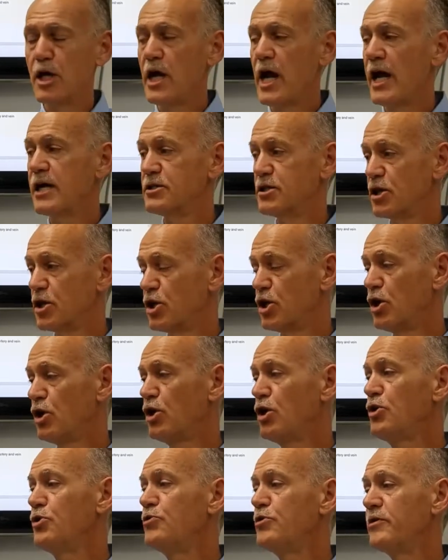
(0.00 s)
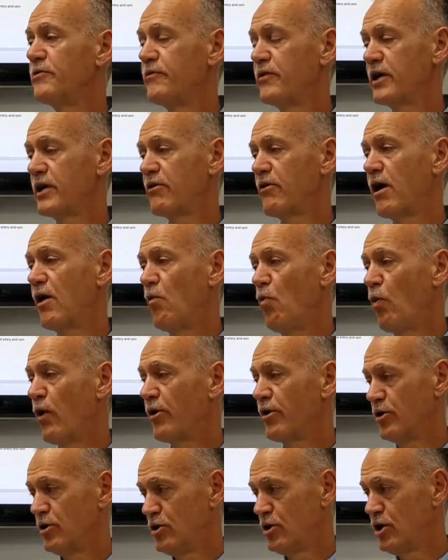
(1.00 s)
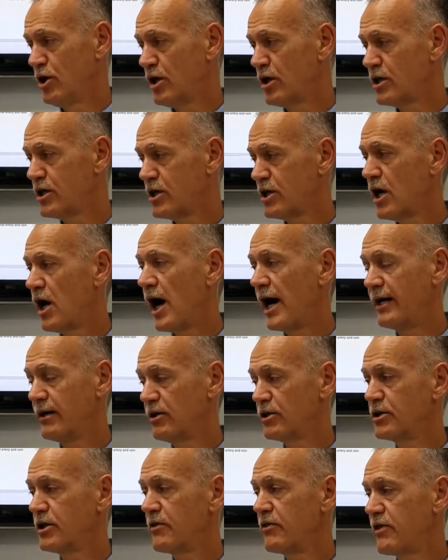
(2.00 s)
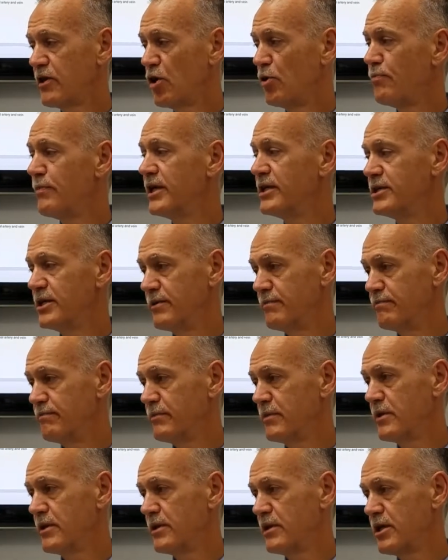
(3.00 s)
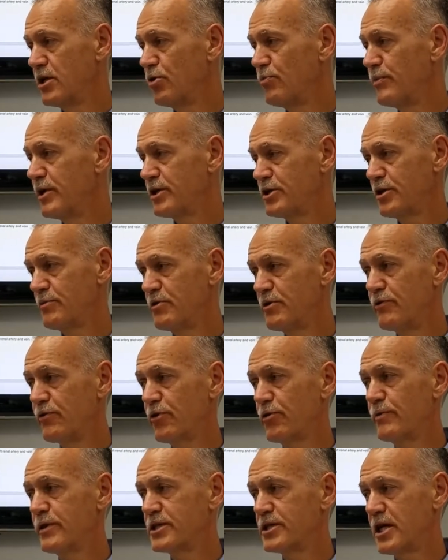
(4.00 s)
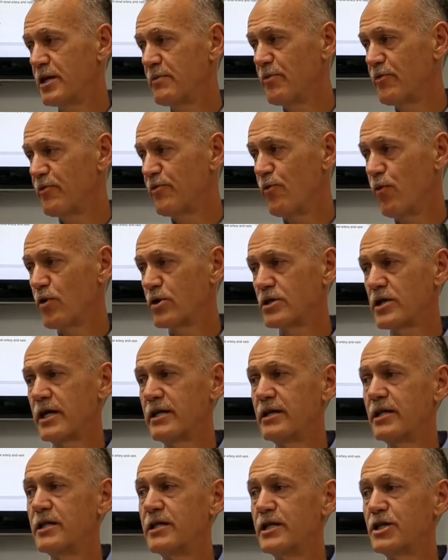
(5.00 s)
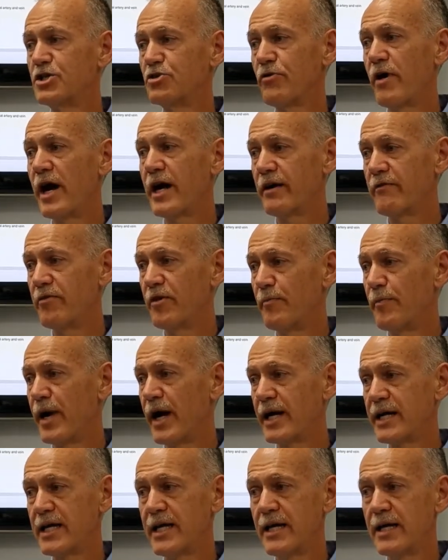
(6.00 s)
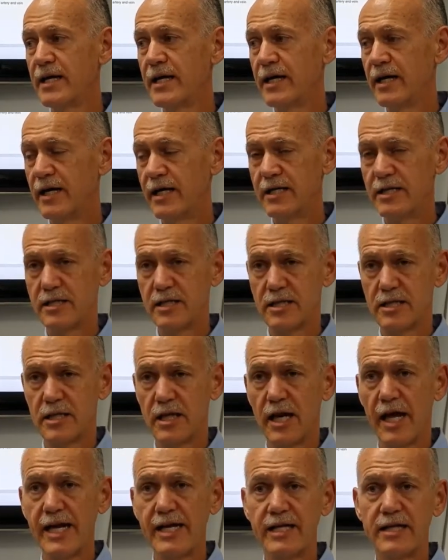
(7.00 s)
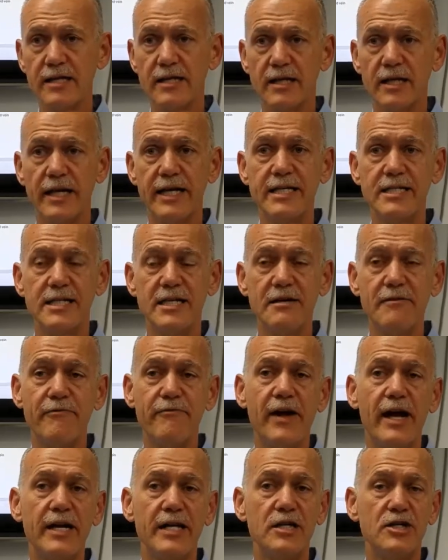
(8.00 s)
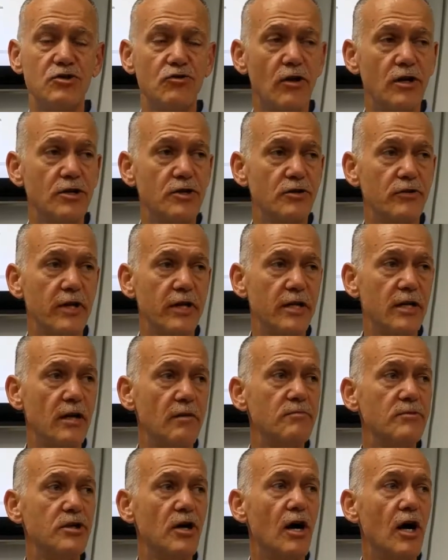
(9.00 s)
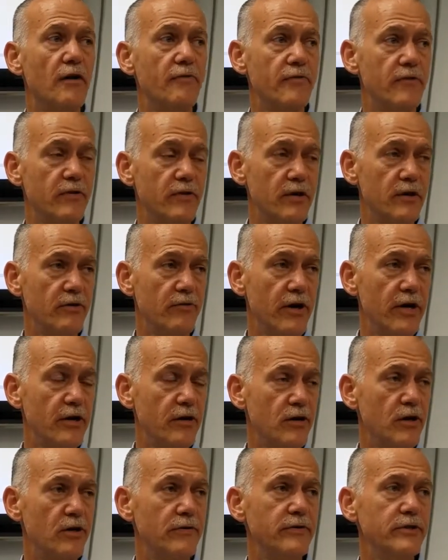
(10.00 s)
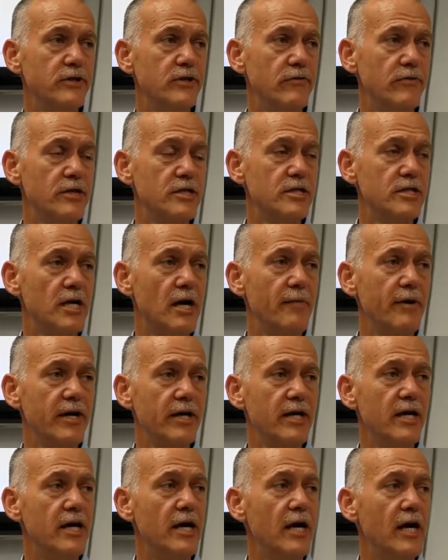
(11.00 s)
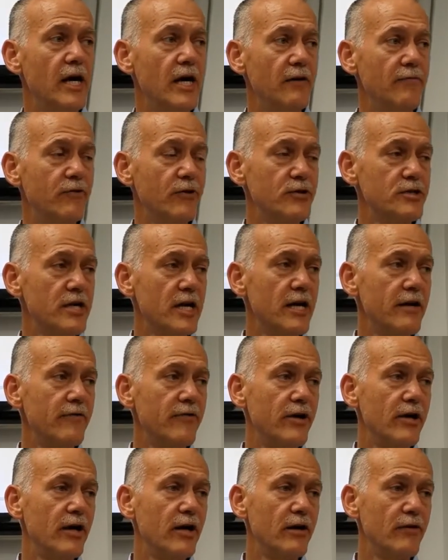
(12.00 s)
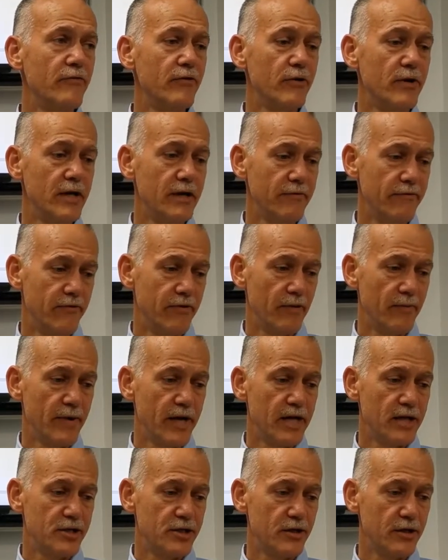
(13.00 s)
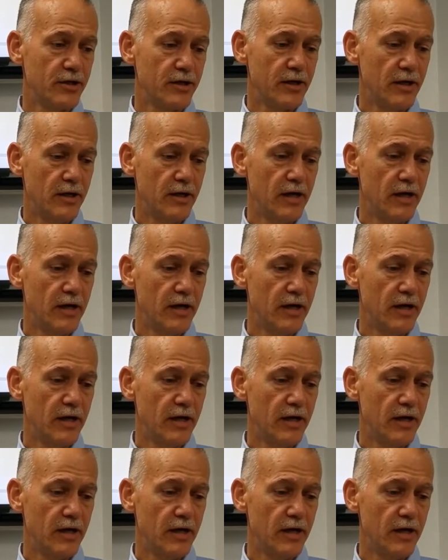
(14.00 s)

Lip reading: As a clue to figure out where to look, I looked at the omentum. The omentum, you've heard me say before, is like the dish rag of the body. That's this light, lacy, fatty structure that comes off the greater curvature of the stomach. And if there's ever area of an inflammation,